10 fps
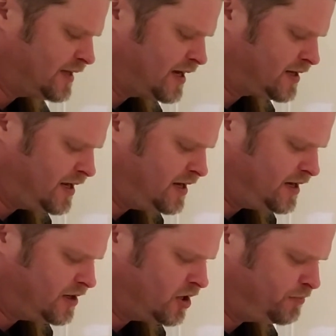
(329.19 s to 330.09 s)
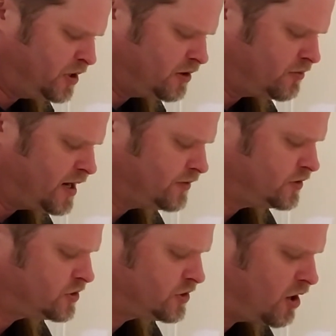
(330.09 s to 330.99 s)
I can up here around
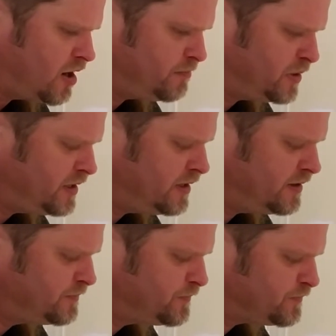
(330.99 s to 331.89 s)
the stop pin.